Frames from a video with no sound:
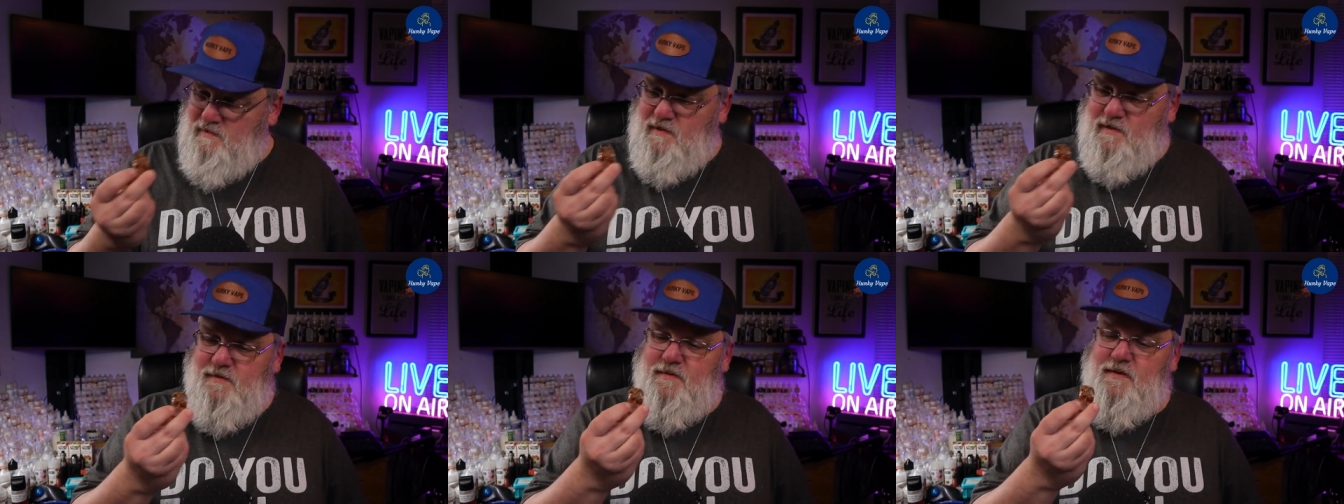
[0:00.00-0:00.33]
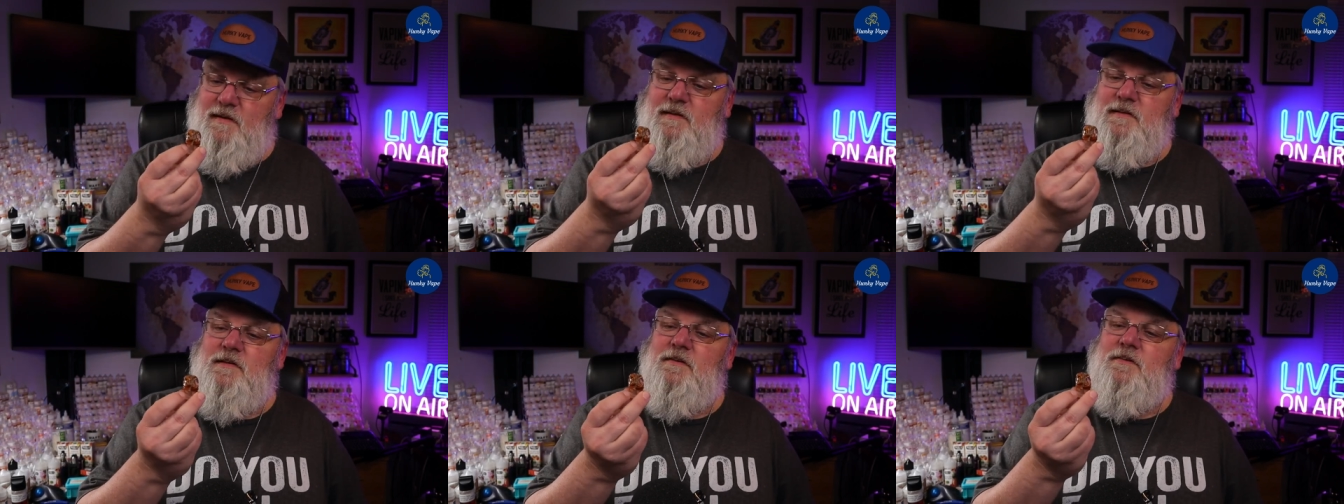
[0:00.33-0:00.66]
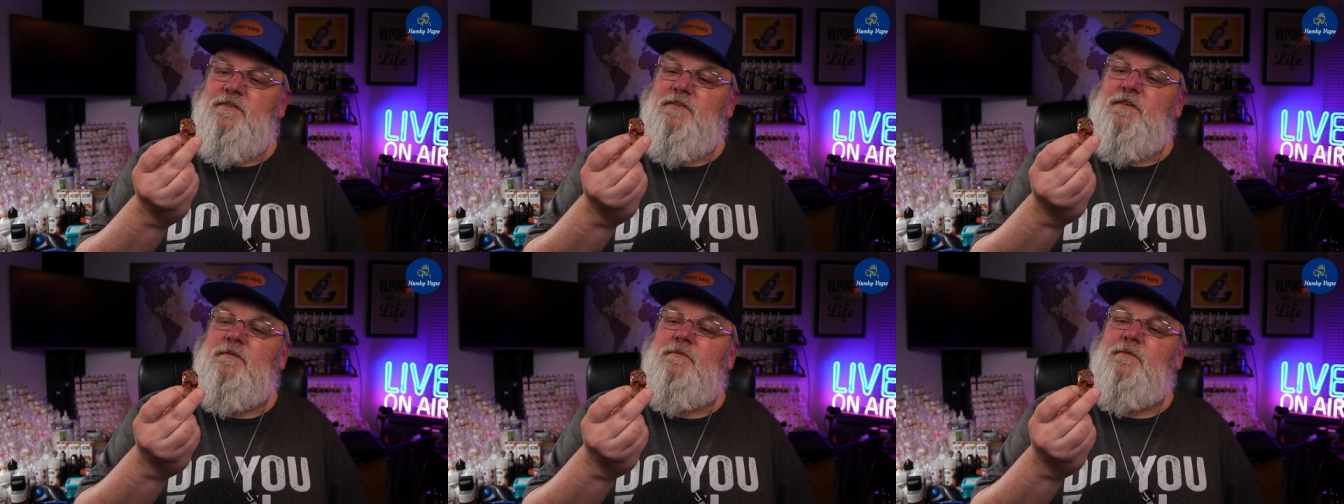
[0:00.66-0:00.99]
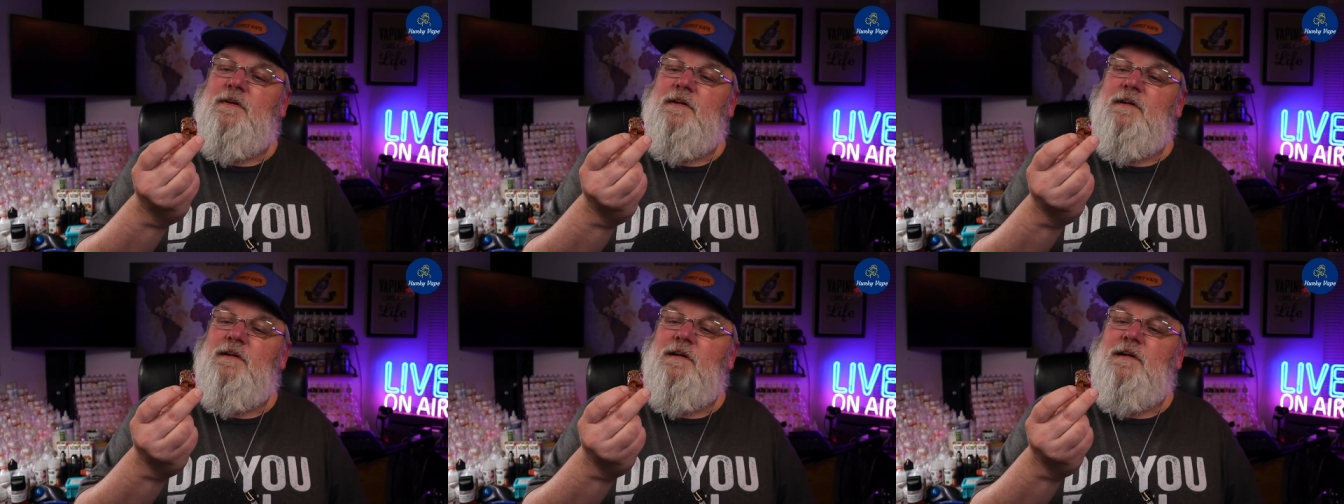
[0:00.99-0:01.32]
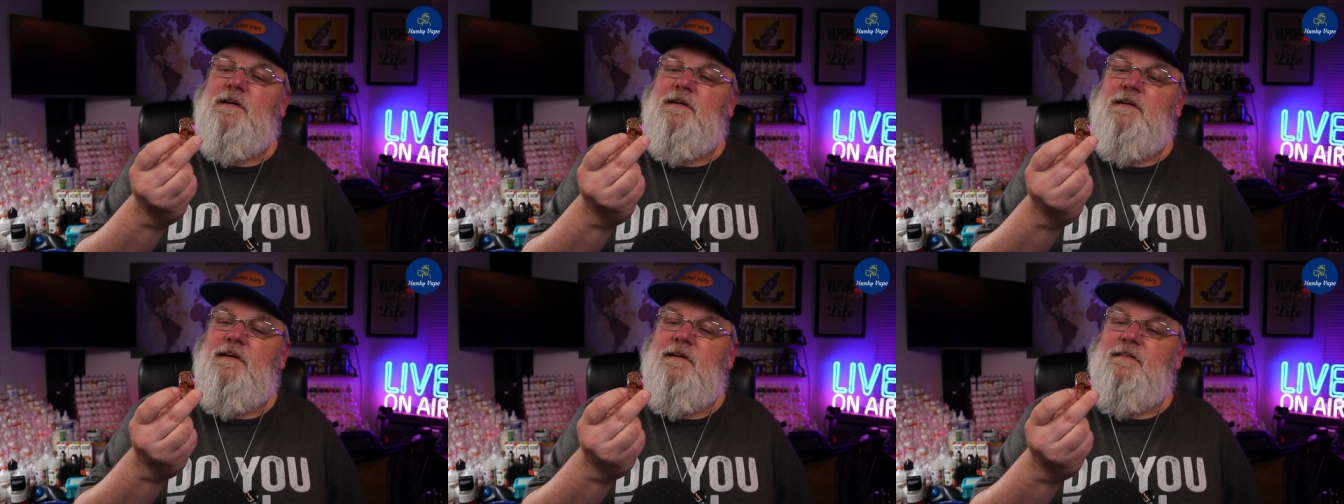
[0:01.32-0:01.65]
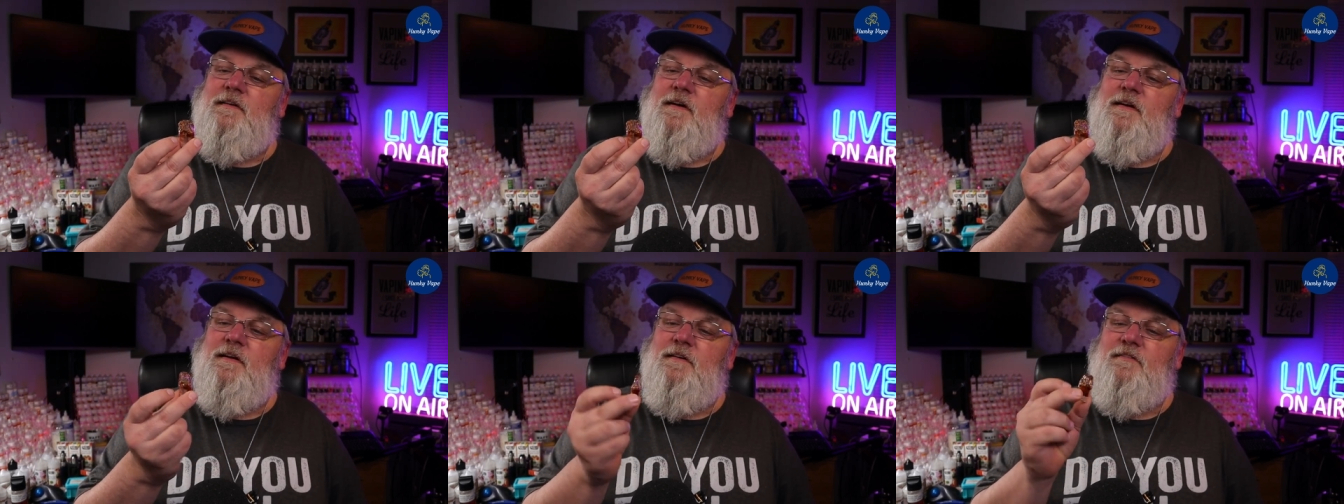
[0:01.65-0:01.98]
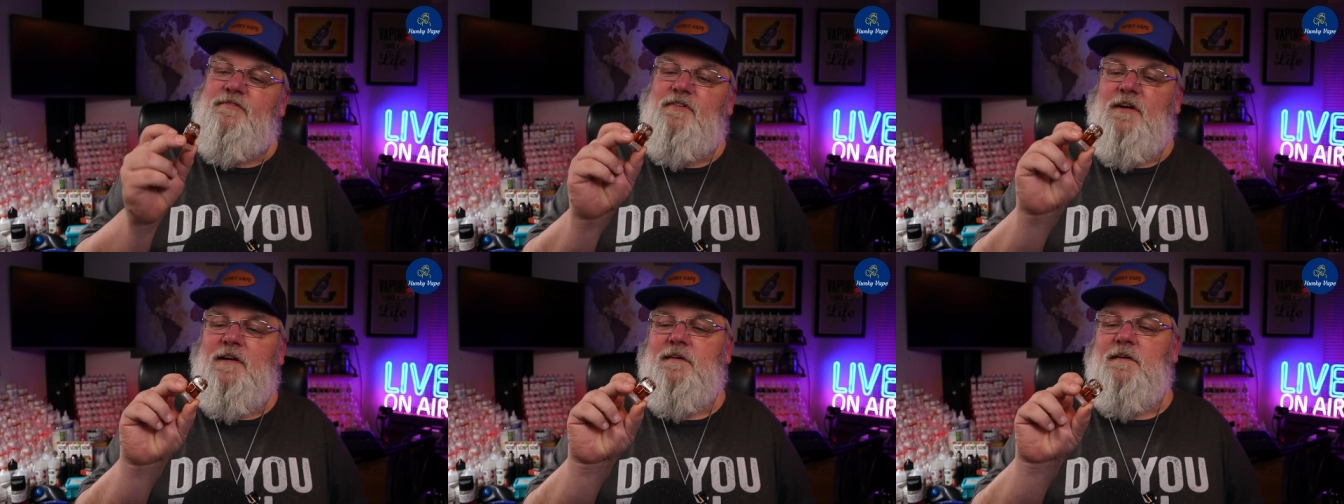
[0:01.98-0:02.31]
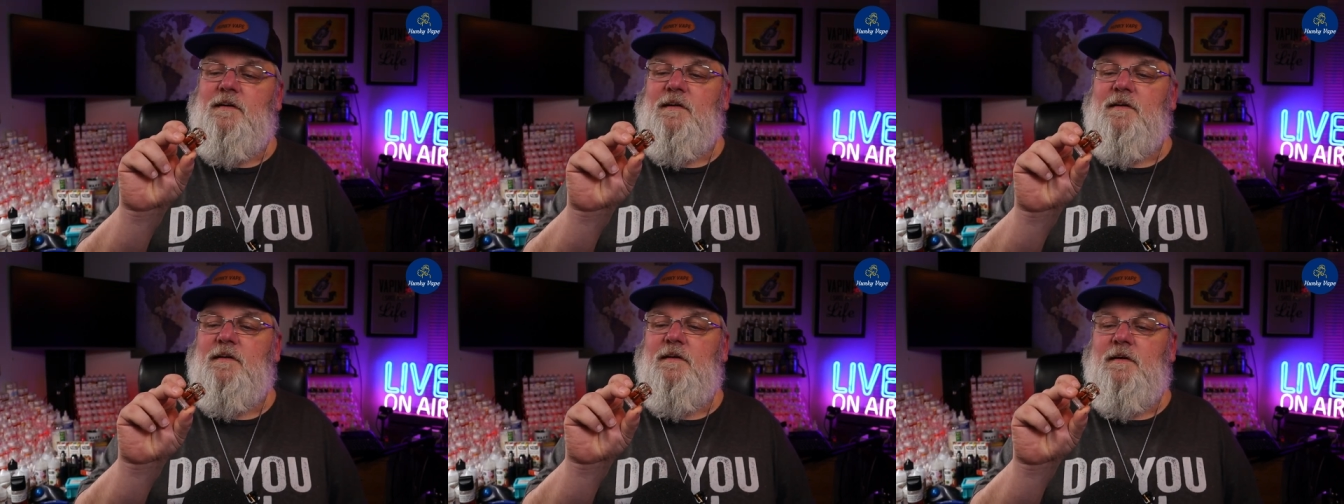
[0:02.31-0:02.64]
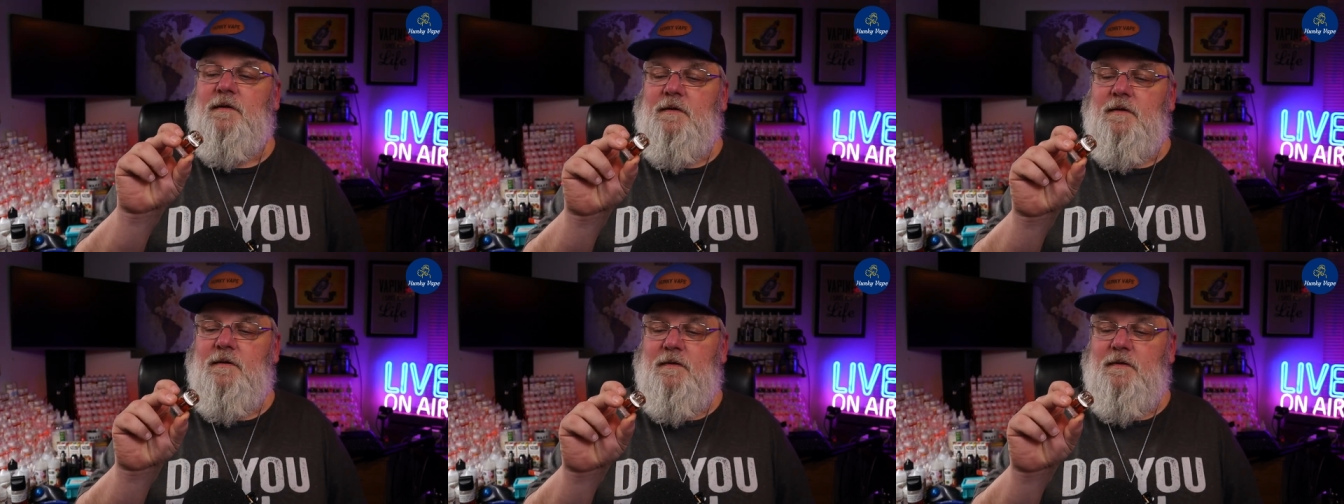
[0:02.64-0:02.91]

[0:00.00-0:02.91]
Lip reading: he's going to use it when he's out on the flight line.